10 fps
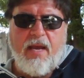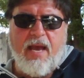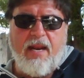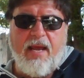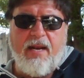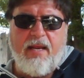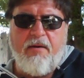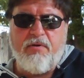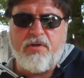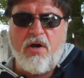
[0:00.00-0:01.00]
And
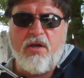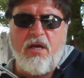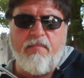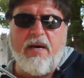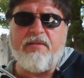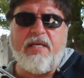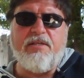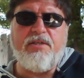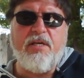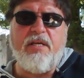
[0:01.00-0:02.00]
he was talking about the
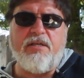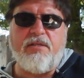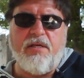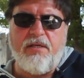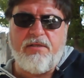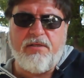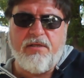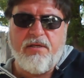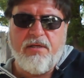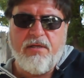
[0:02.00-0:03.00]
insidiousness